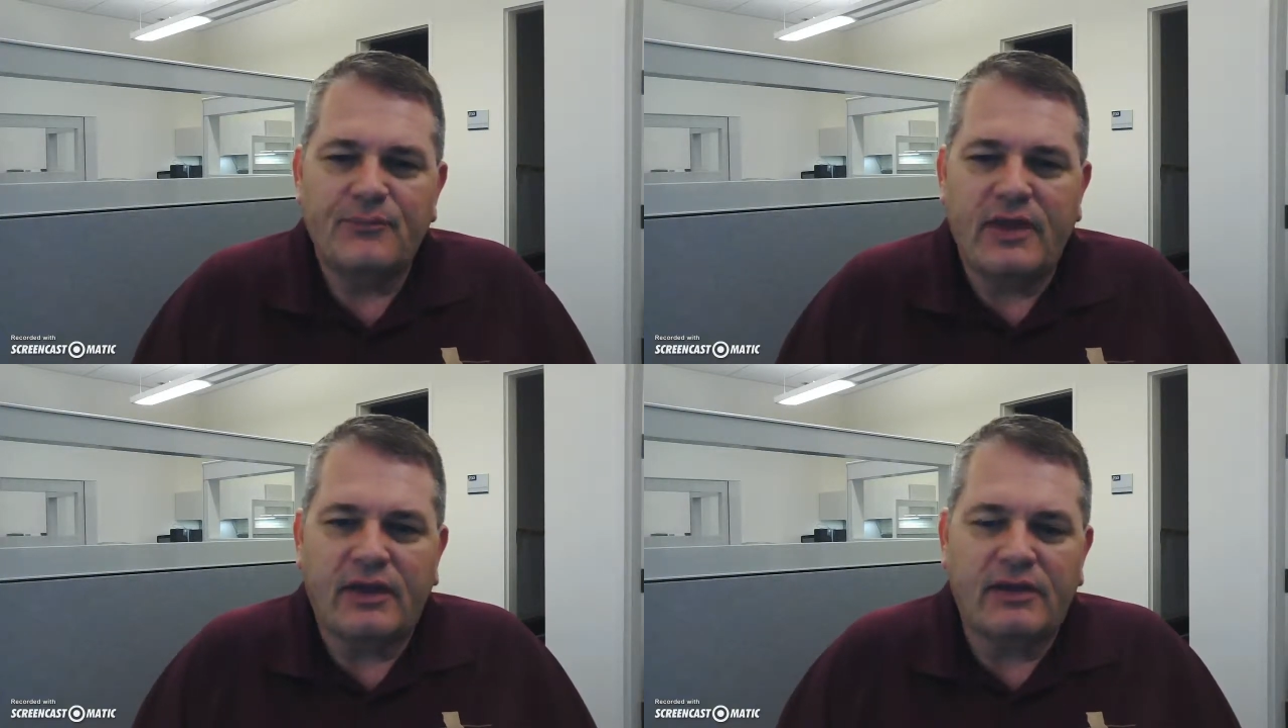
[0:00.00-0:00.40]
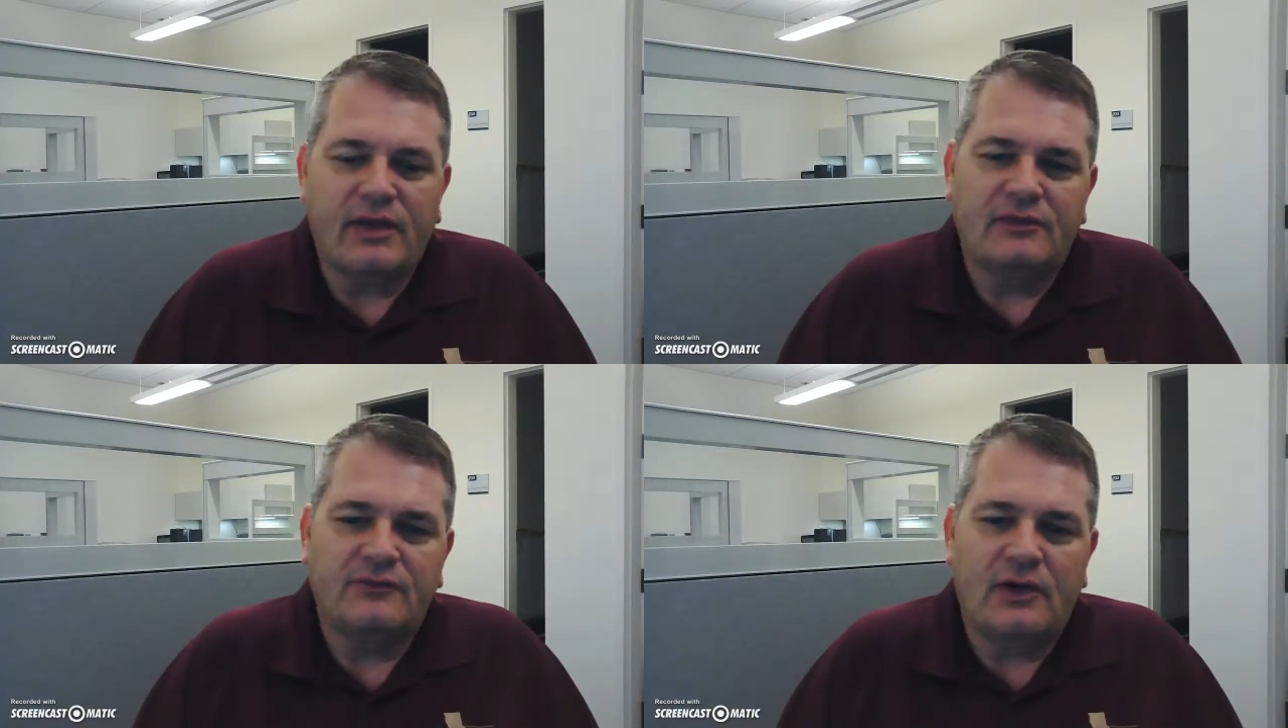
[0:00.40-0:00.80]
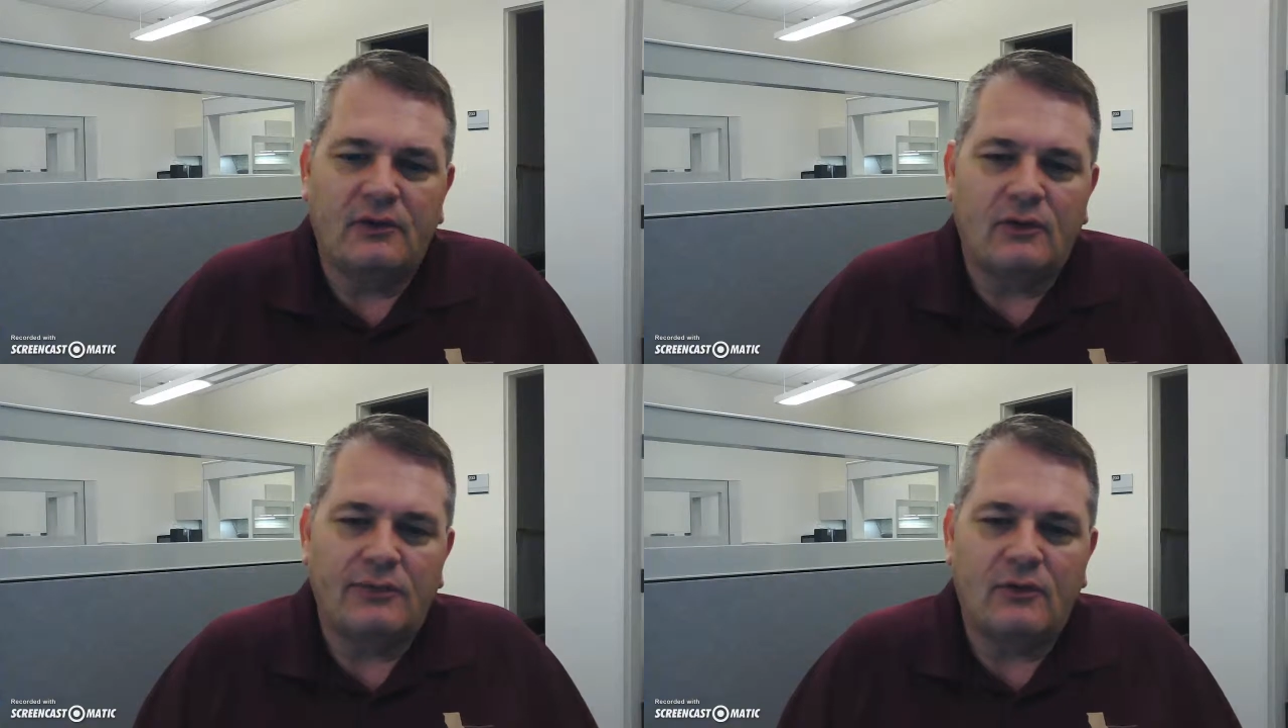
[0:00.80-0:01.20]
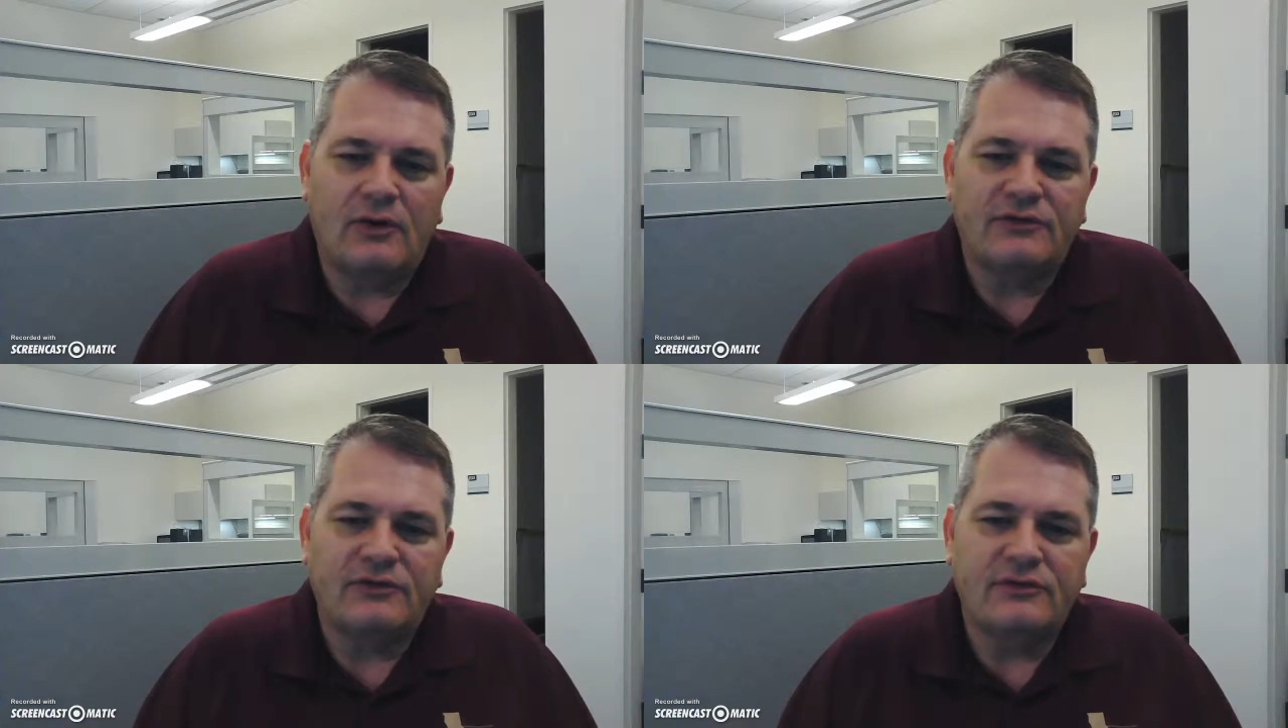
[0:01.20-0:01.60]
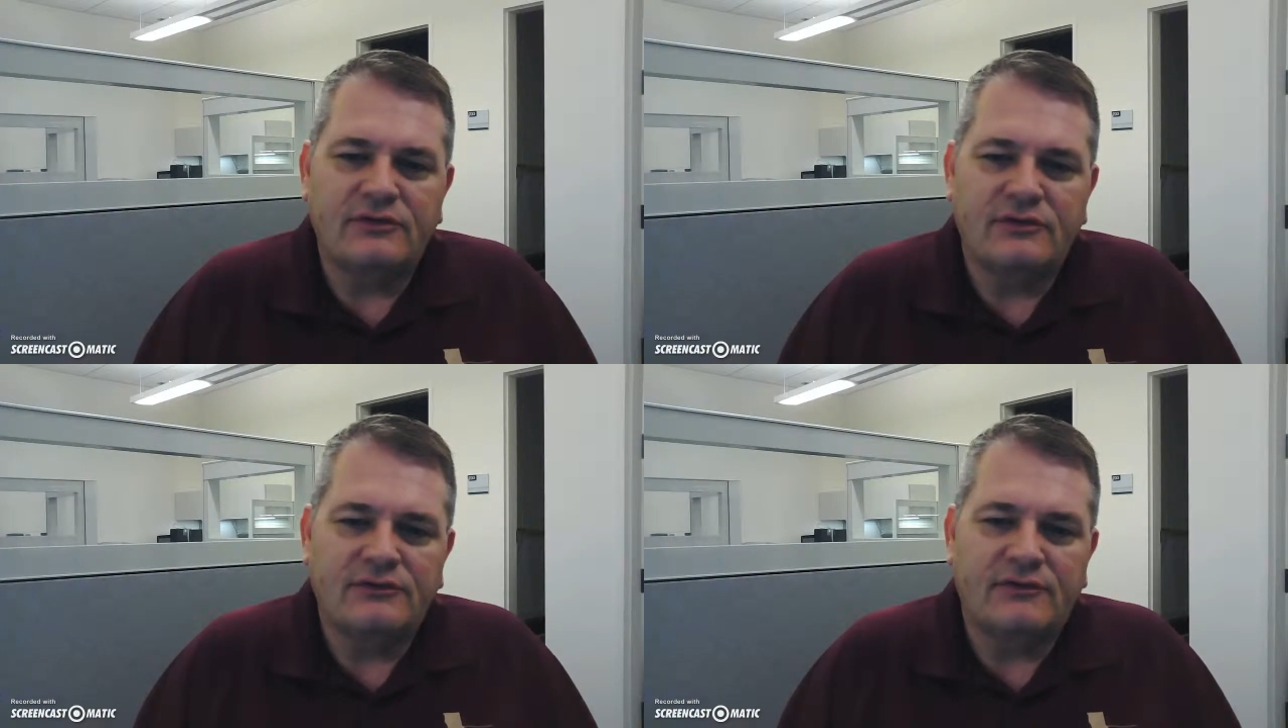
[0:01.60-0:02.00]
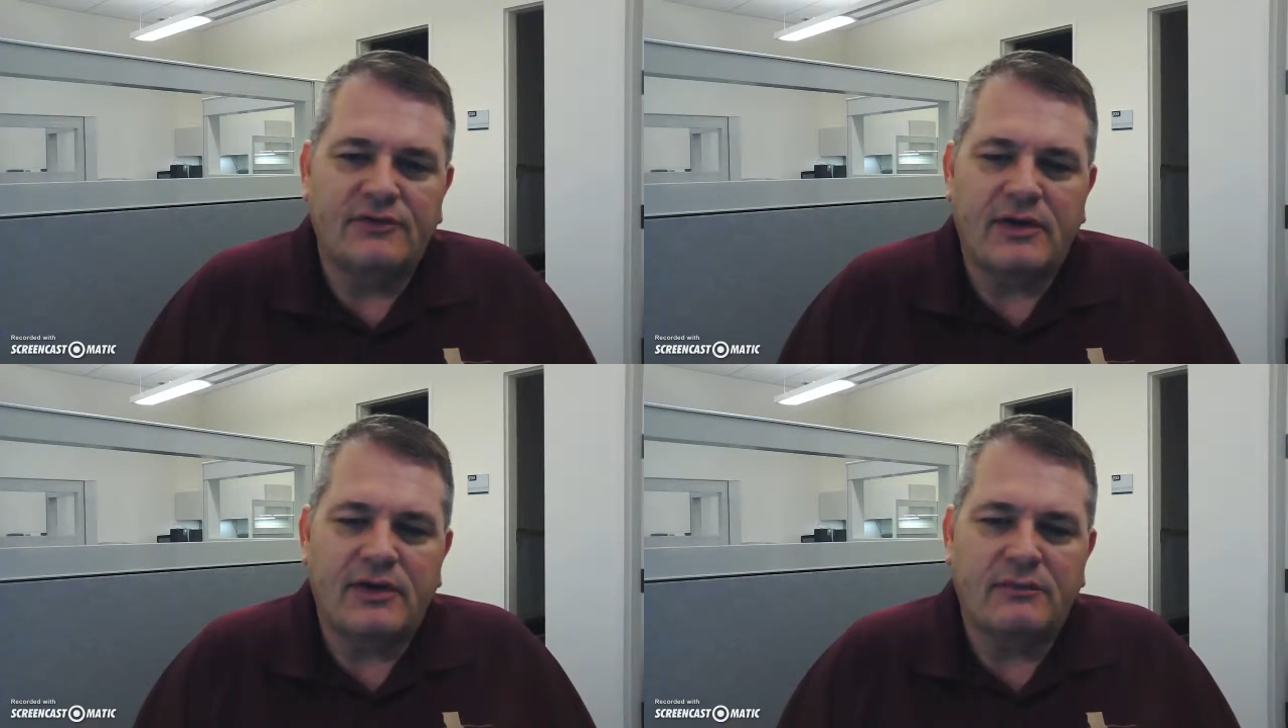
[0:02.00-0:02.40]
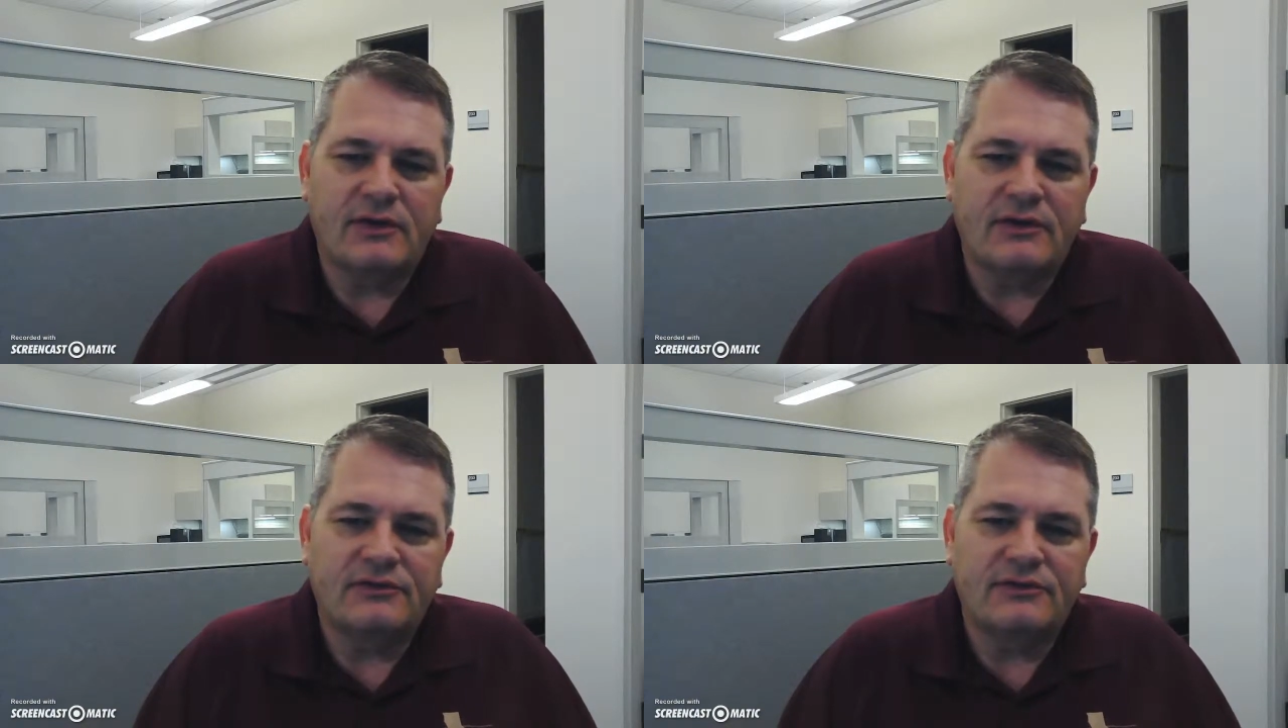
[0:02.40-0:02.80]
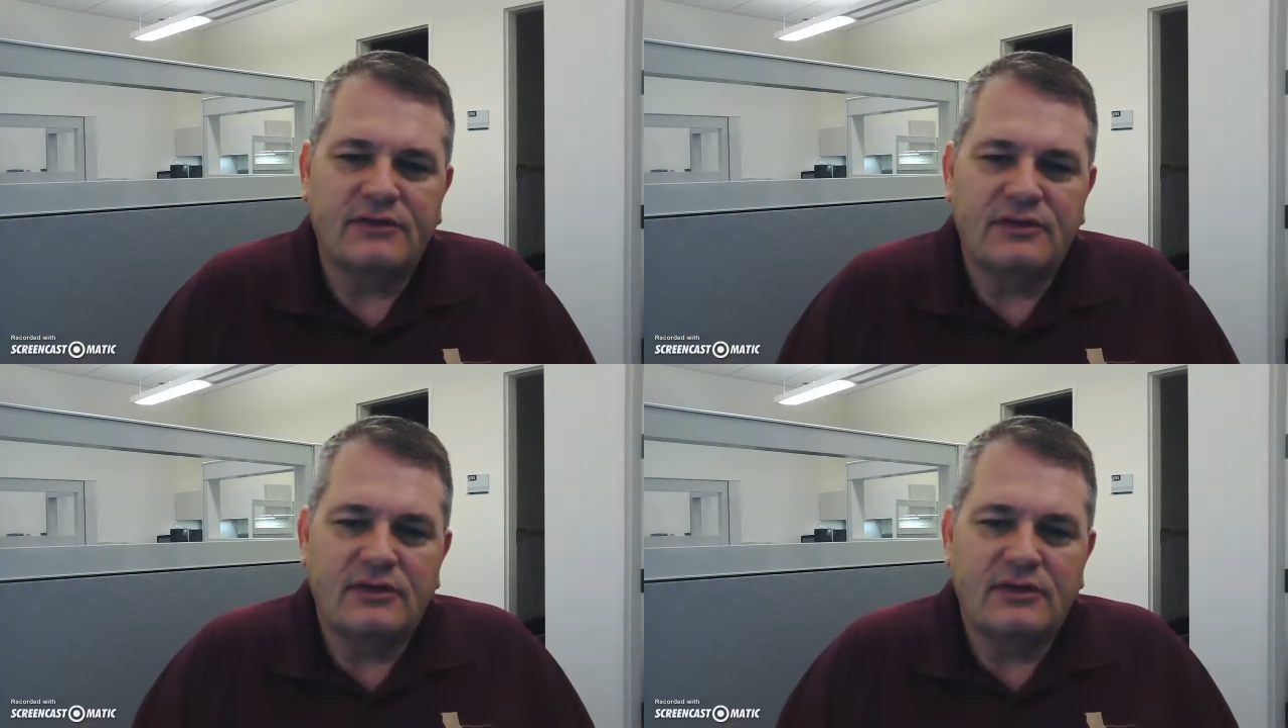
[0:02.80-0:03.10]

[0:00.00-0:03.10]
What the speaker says: and can ask follow-up questions, stuff that you might have missed.